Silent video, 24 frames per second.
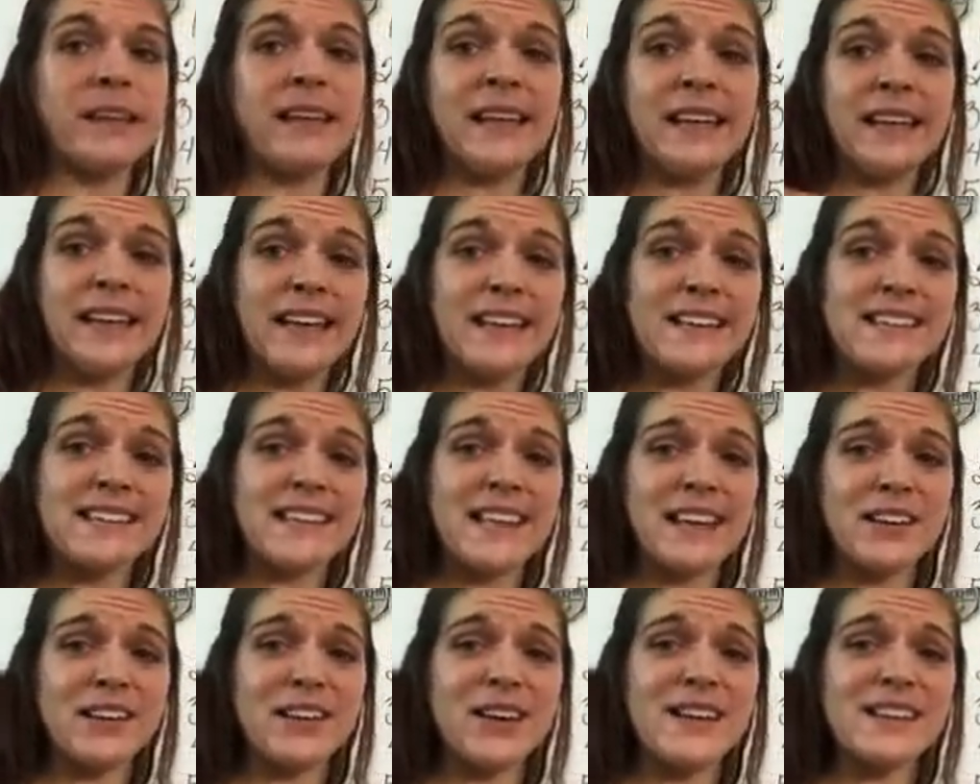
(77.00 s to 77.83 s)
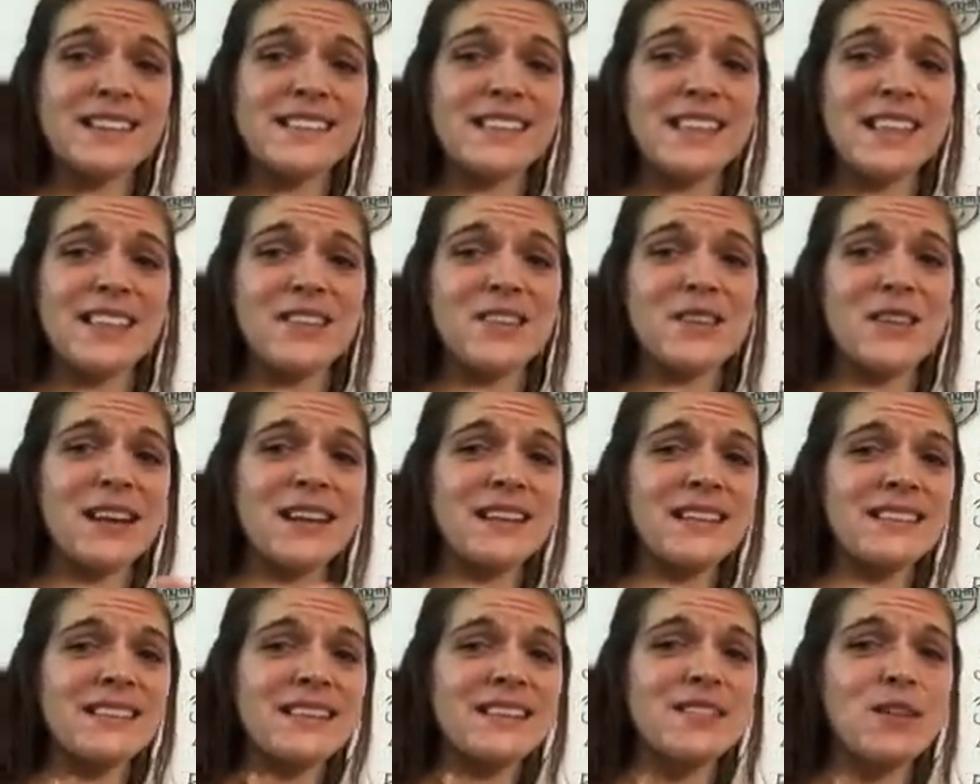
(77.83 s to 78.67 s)
Isn't that crazy that the
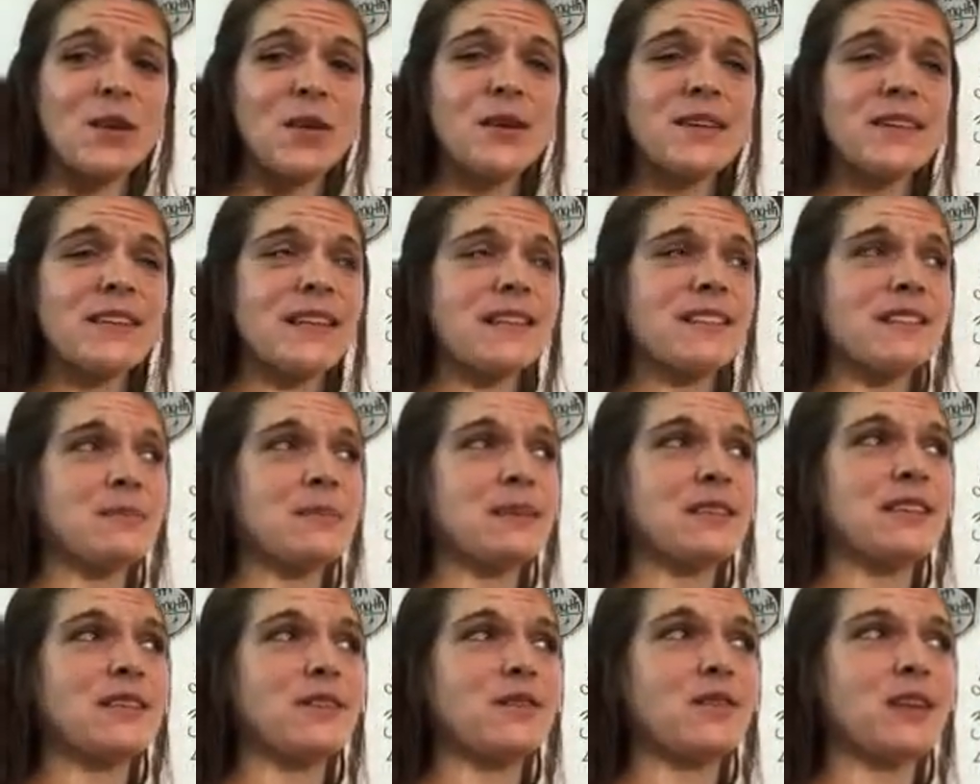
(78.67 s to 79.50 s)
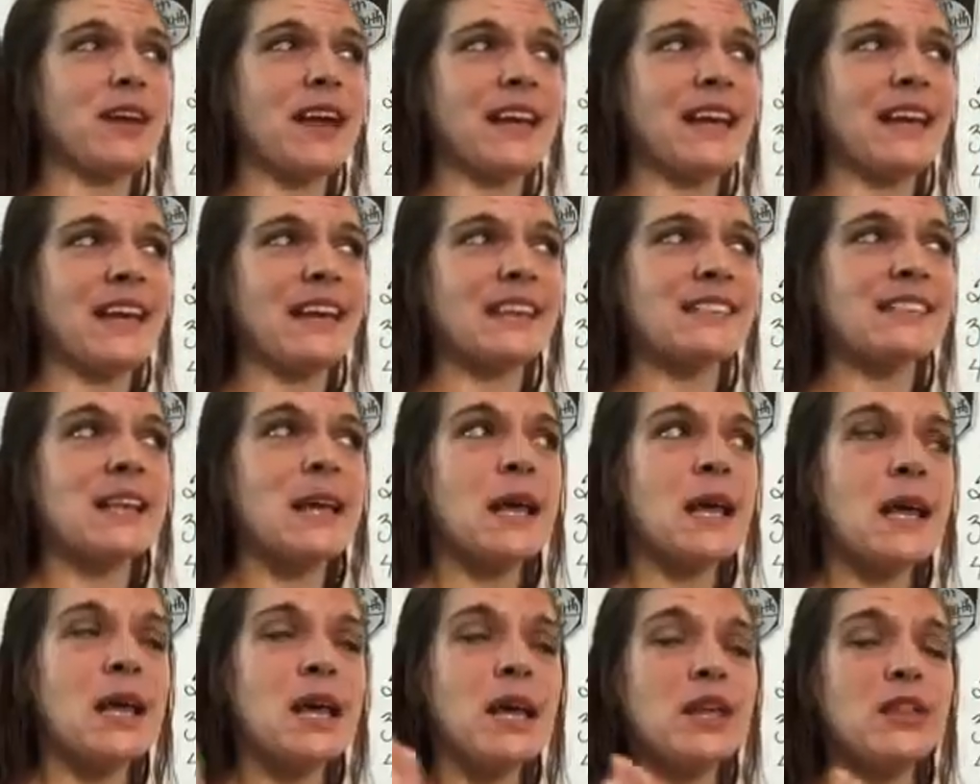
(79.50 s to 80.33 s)
United States always has to be different, I guess?
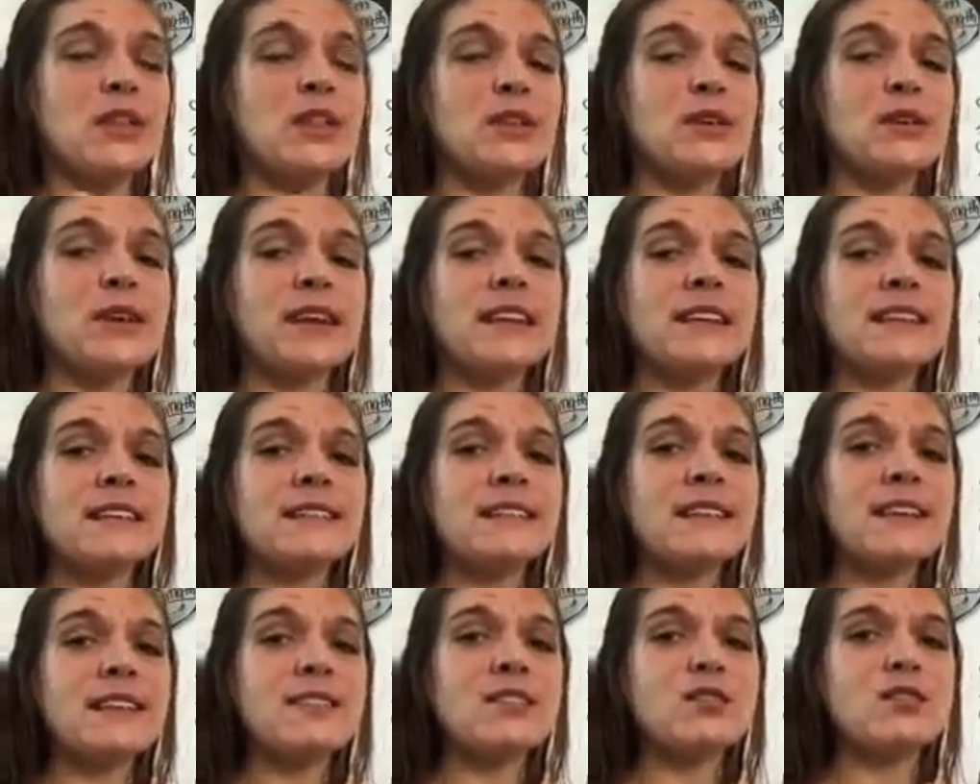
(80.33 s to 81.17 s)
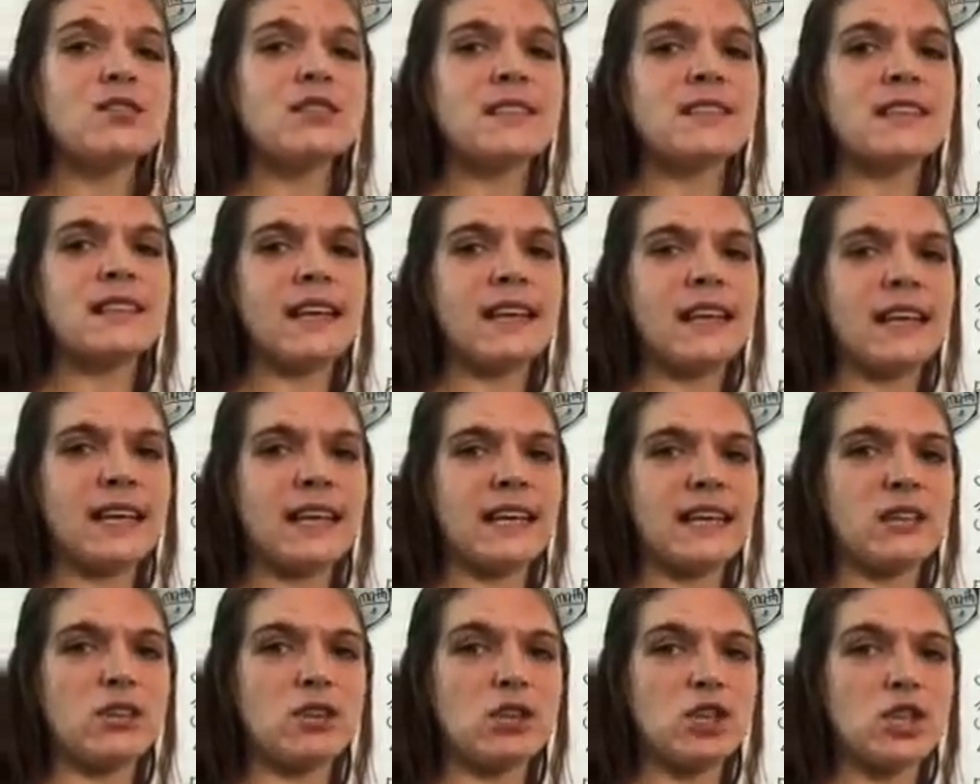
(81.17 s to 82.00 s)
The United States uses like
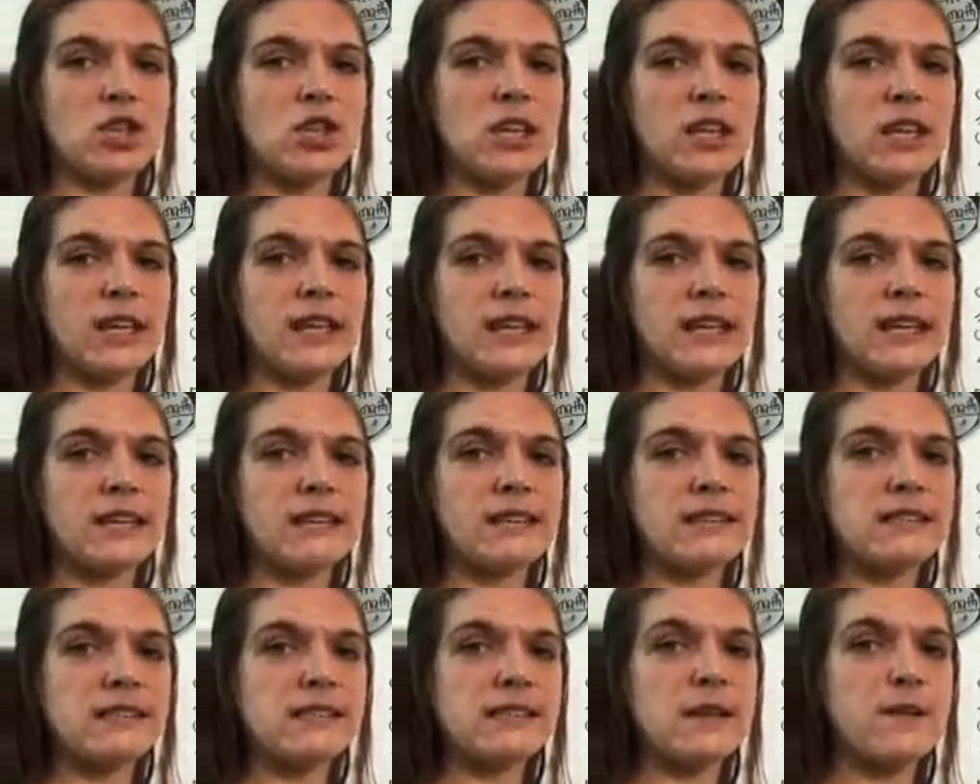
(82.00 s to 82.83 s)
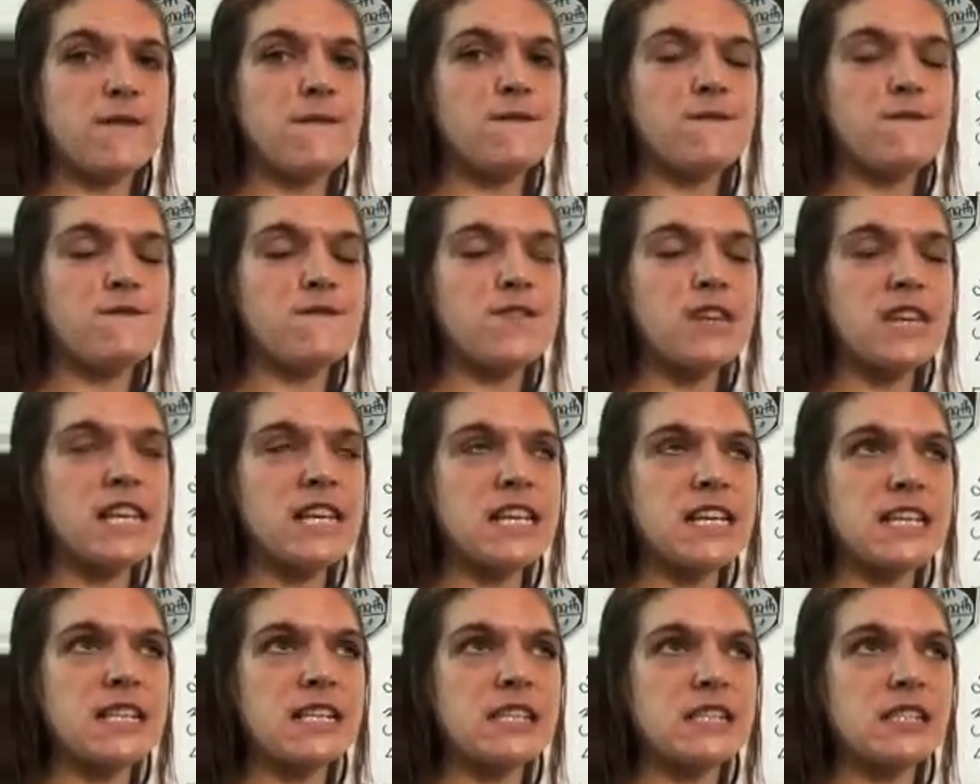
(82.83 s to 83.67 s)
inches,
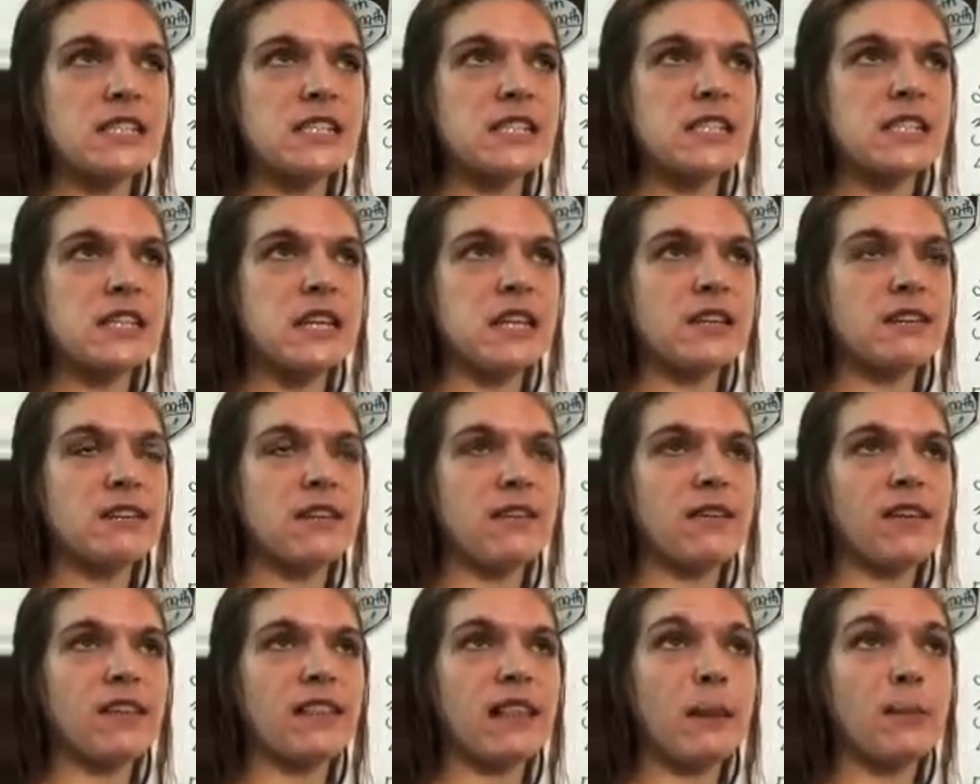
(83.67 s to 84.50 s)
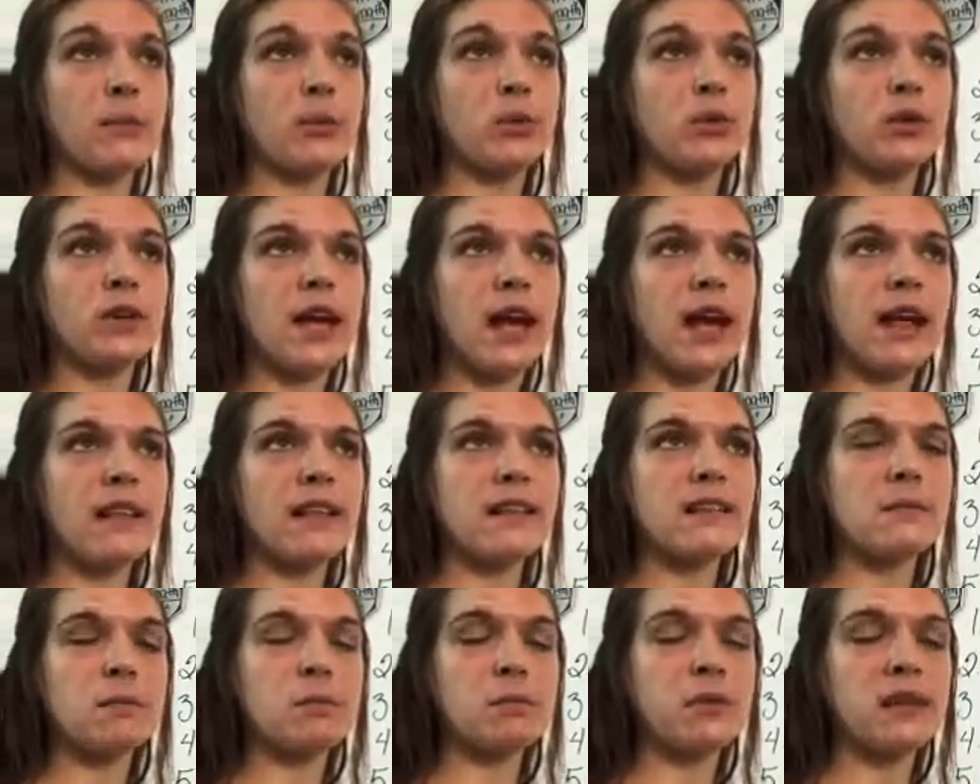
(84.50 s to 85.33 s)
feet, stuff like that,
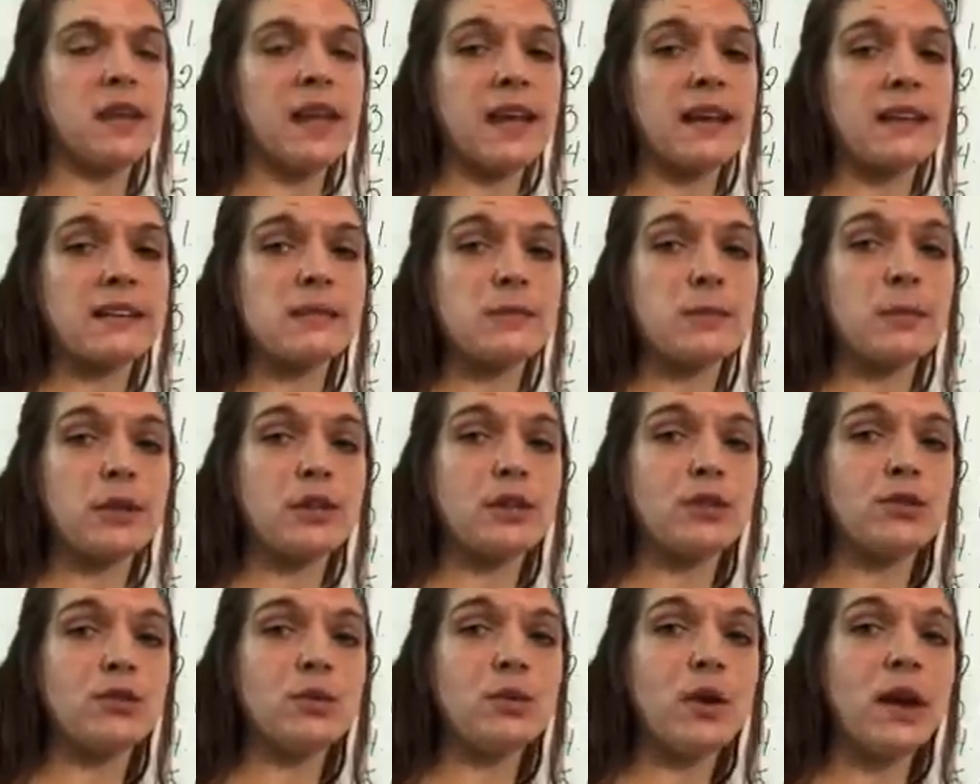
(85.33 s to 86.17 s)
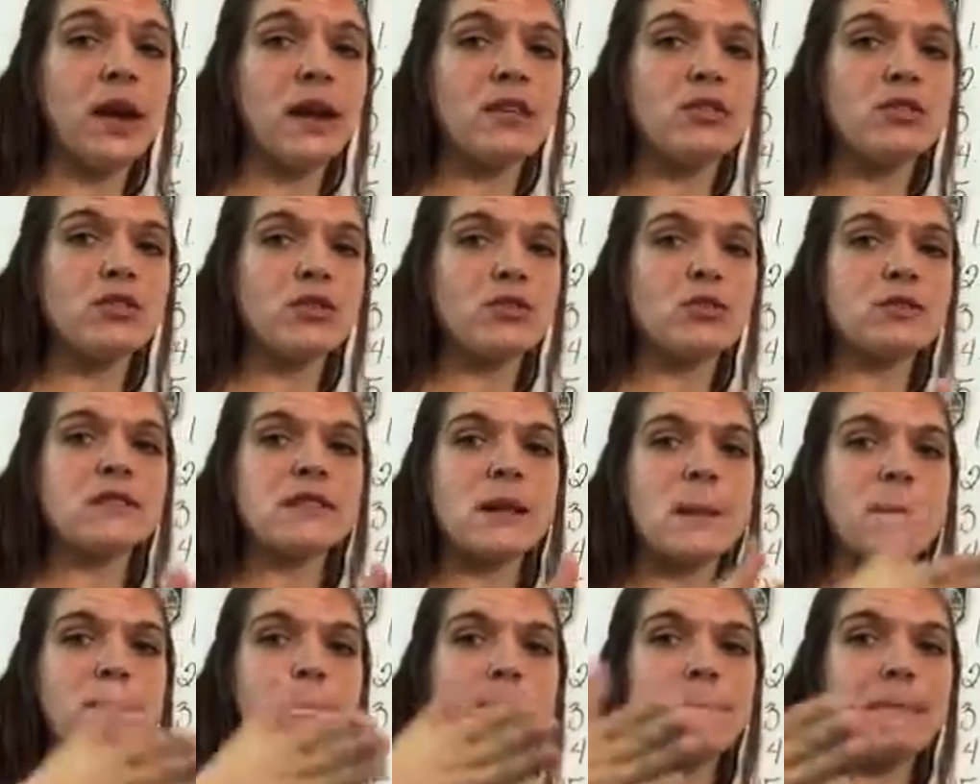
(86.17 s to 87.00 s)
pulgadas, pies, but you guys use
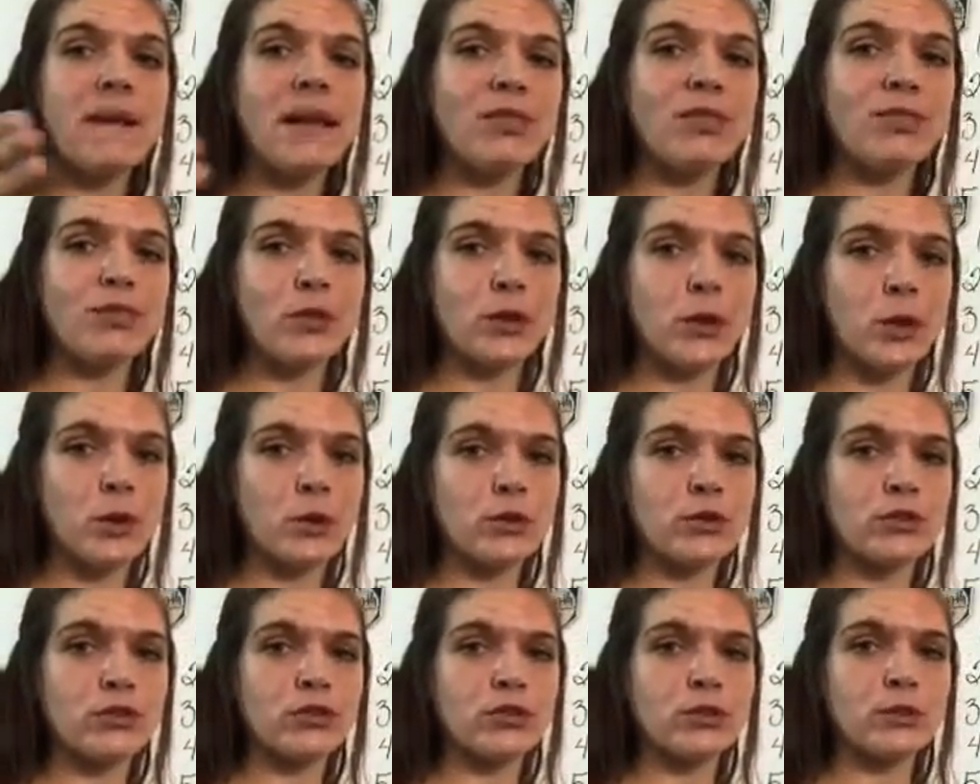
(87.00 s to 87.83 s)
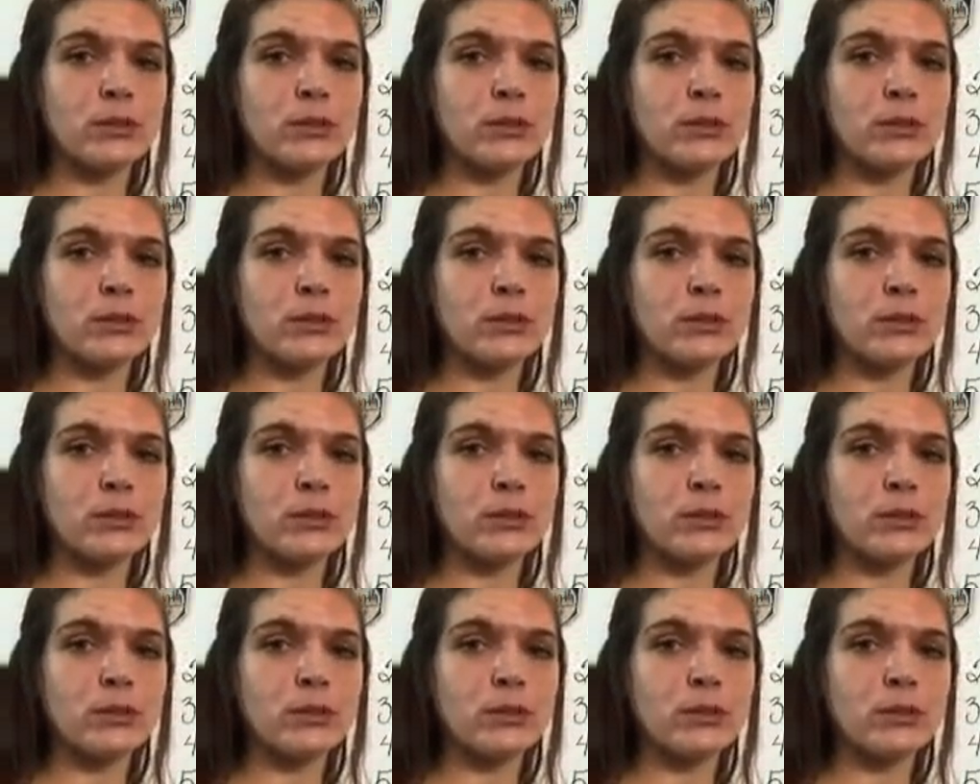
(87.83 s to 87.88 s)
metros,